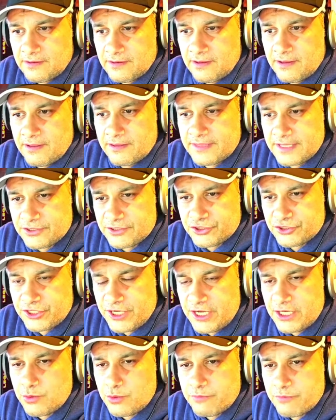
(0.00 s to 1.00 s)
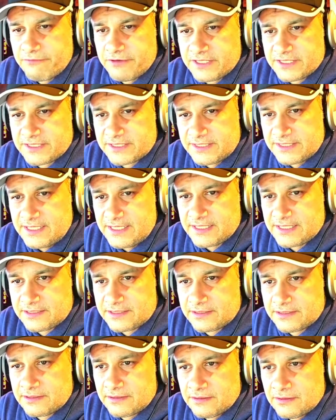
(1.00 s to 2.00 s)
that January
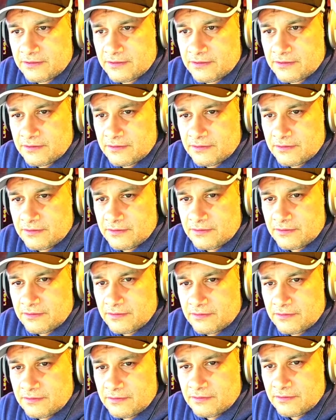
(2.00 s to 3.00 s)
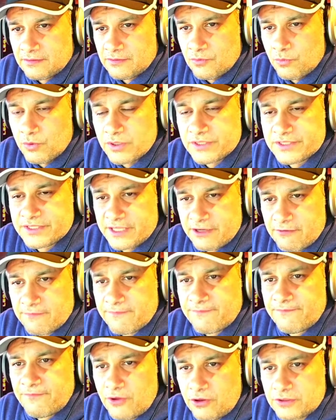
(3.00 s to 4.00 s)
6th was their
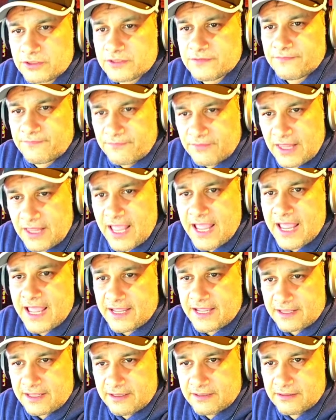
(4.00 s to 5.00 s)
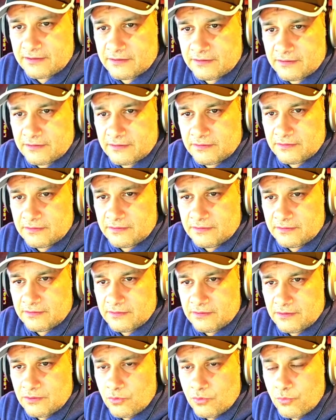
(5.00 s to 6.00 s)
false flag.
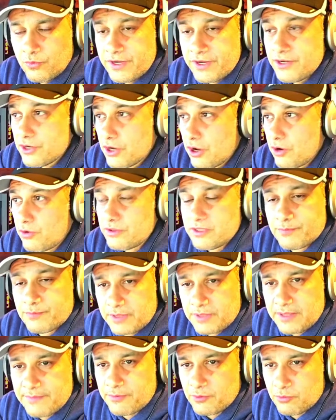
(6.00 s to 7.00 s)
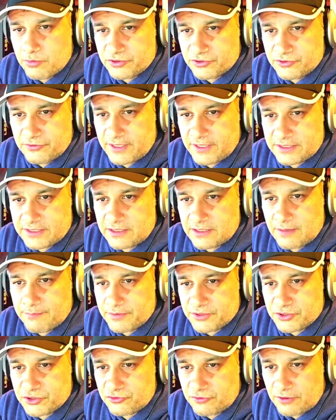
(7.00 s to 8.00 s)
We know that people were dressed up
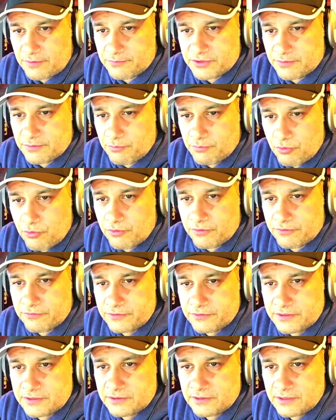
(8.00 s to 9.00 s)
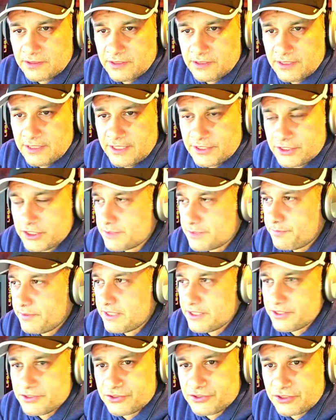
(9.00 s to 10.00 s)
as Trump supporters. Just
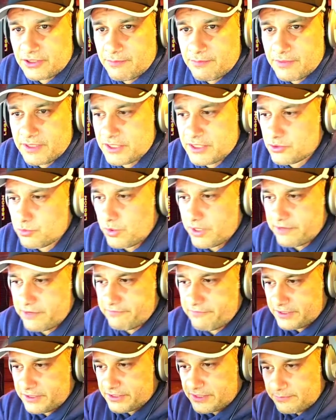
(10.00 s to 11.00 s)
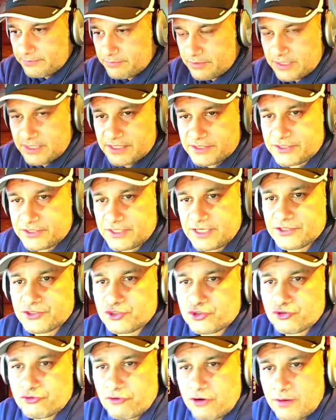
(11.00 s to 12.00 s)
because somebody's wearing something that says
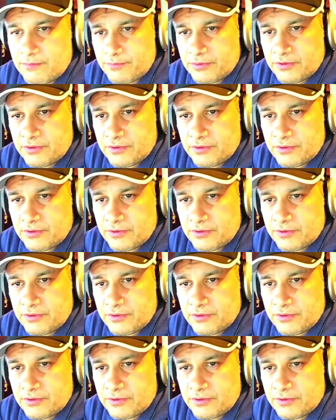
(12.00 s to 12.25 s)
Trump,